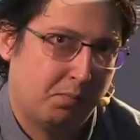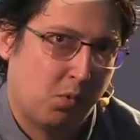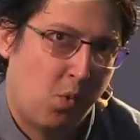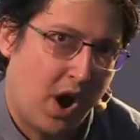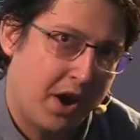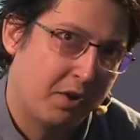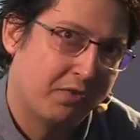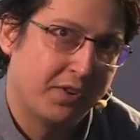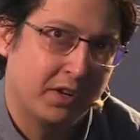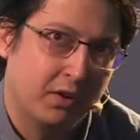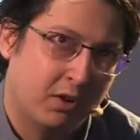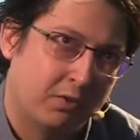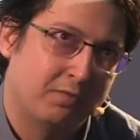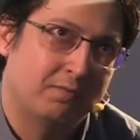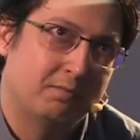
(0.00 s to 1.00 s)
one of
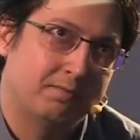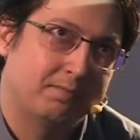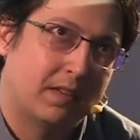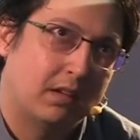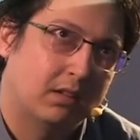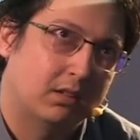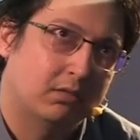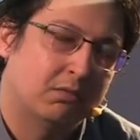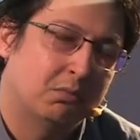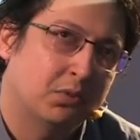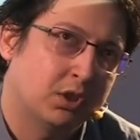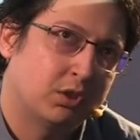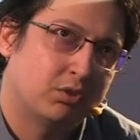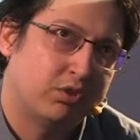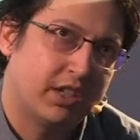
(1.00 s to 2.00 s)

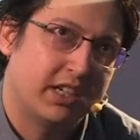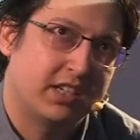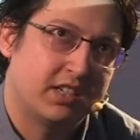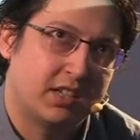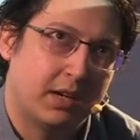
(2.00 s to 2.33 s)
not tricks.